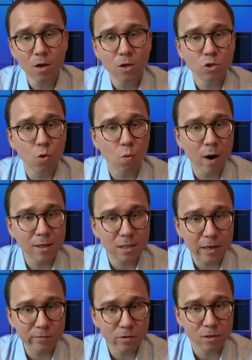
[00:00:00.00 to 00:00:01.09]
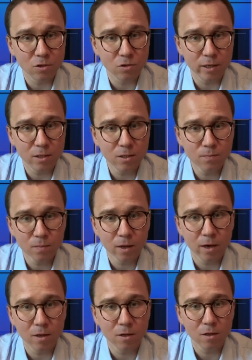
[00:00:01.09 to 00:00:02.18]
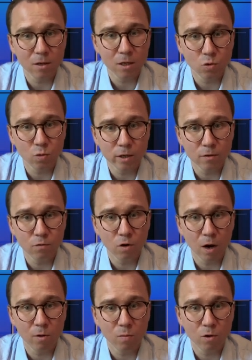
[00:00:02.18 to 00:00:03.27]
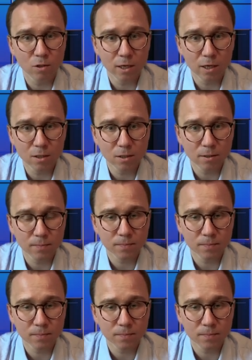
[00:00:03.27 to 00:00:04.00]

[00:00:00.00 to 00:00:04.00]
So once everything is ready, and let's wait for a couple more seconds,